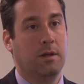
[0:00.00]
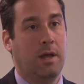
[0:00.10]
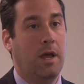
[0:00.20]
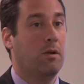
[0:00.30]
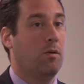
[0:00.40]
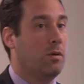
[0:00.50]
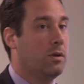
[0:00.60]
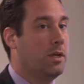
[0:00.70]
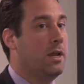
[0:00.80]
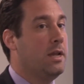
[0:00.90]
And
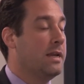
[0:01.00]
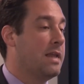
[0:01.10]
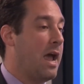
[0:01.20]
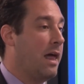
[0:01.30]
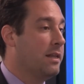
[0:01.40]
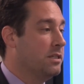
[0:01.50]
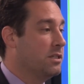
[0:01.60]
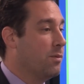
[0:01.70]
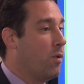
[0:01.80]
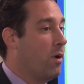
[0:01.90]
kidney and dialysis
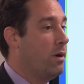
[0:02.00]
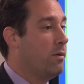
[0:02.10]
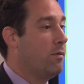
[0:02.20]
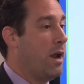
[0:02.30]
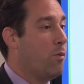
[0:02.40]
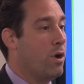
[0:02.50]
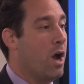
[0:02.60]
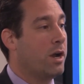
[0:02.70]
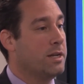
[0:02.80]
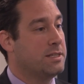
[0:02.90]
support, right? We're
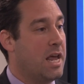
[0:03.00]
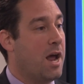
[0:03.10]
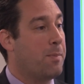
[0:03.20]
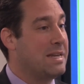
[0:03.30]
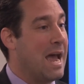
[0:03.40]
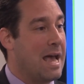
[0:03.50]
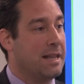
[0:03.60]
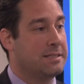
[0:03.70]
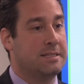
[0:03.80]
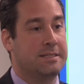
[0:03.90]
not going to set up a
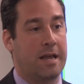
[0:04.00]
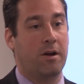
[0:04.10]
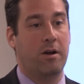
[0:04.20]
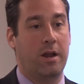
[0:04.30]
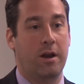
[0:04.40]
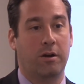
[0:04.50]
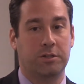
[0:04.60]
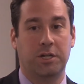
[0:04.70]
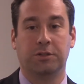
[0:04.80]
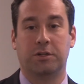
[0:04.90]
dialysis center in our
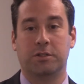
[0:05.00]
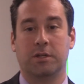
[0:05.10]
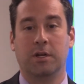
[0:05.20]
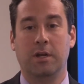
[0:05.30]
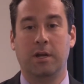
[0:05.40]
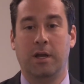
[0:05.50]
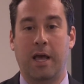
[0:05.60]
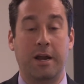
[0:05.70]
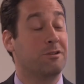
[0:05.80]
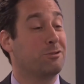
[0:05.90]
shelters.
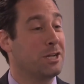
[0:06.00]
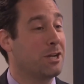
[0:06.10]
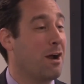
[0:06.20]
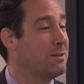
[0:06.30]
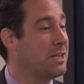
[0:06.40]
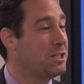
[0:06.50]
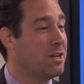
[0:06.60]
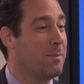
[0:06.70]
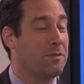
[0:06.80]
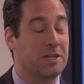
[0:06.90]
Had an interesting
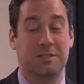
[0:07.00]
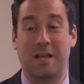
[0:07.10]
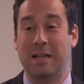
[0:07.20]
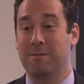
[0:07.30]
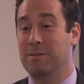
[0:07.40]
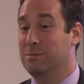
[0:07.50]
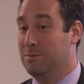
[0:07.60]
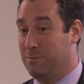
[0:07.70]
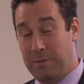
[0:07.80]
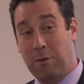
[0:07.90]
conversation about this
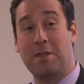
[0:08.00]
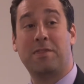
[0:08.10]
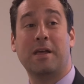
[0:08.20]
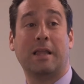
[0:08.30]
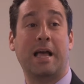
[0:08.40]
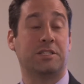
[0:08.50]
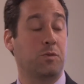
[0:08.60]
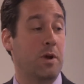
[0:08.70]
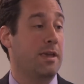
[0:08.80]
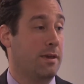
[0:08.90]
very thing last
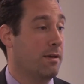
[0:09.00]
week.